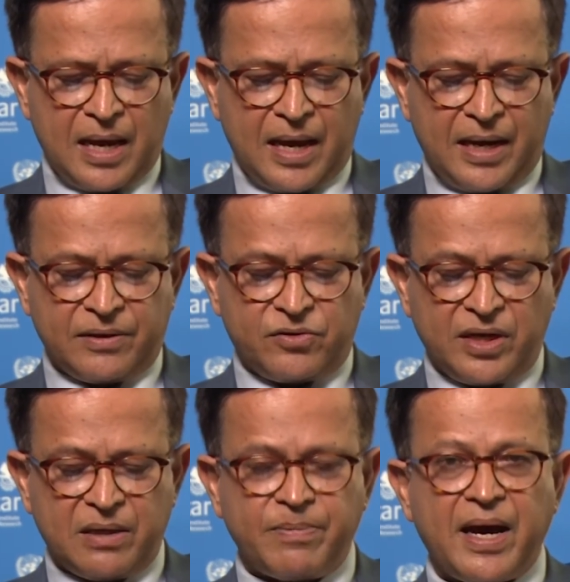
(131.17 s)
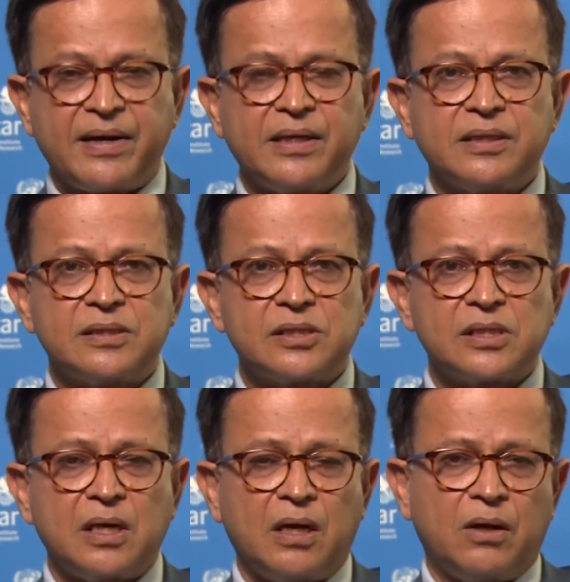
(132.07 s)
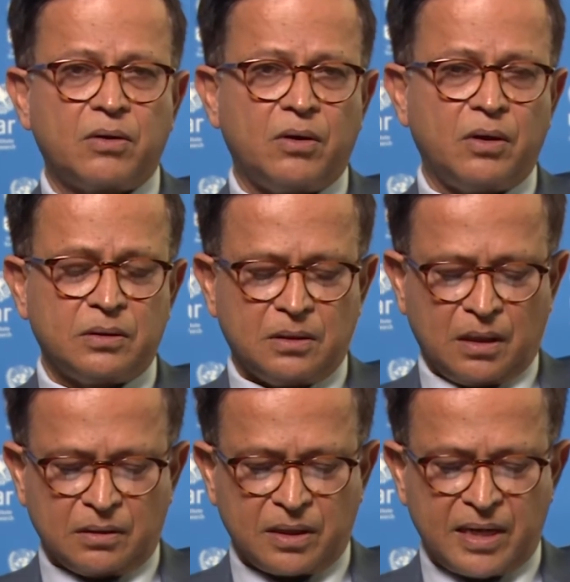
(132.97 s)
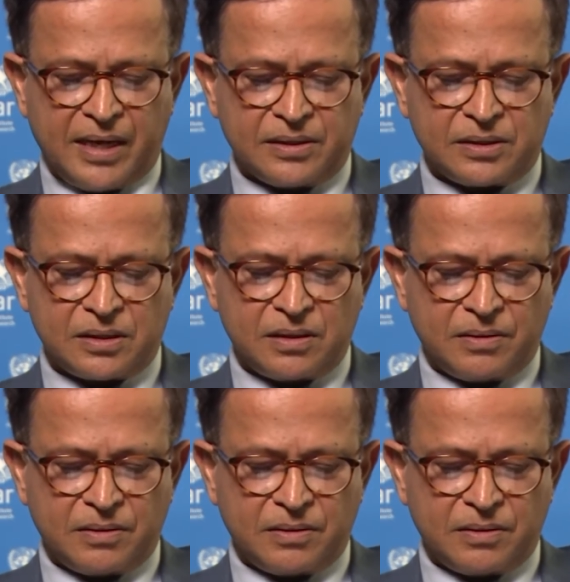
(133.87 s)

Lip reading: and trade barriers are on the rise.